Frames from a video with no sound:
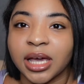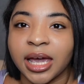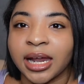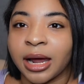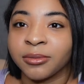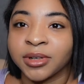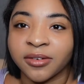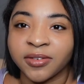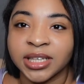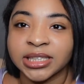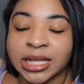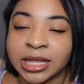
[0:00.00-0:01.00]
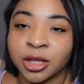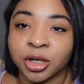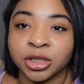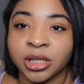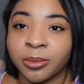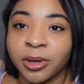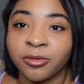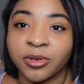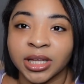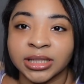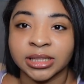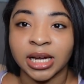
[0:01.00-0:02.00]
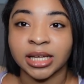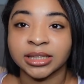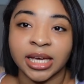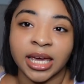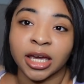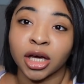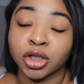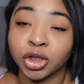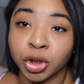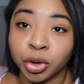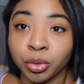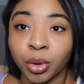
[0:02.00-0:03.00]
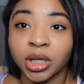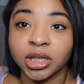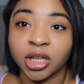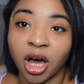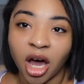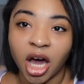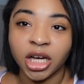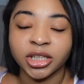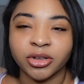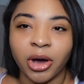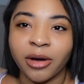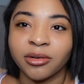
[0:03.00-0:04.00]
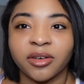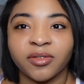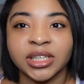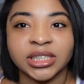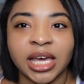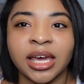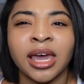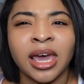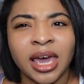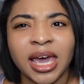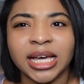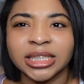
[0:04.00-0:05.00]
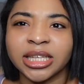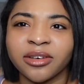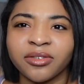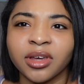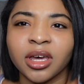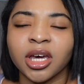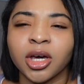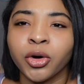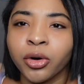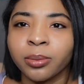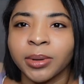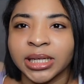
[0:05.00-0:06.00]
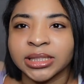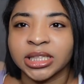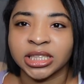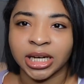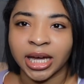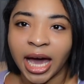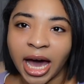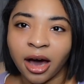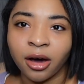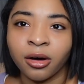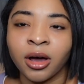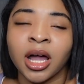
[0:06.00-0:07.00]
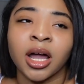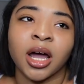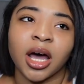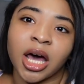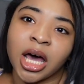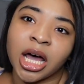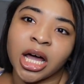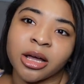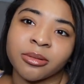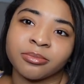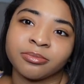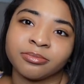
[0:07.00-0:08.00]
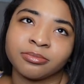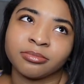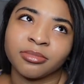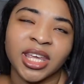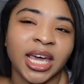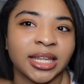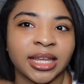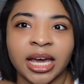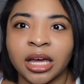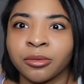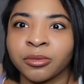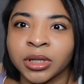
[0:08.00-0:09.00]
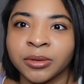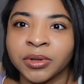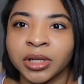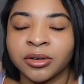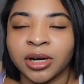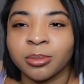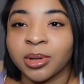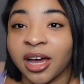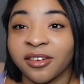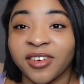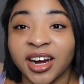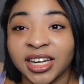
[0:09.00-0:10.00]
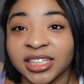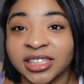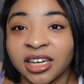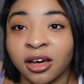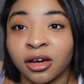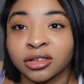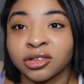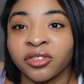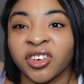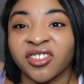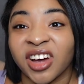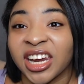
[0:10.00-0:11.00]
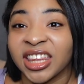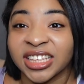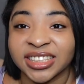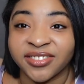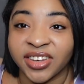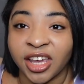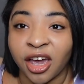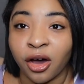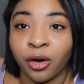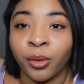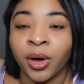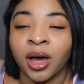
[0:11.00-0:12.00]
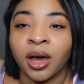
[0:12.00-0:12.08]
I would definitely say that their shipping really did not take too long. So I would definitely say it's definitely a cool place to check out. Yeah, they had a really, really great Black Friday sale. So if you're finding this video,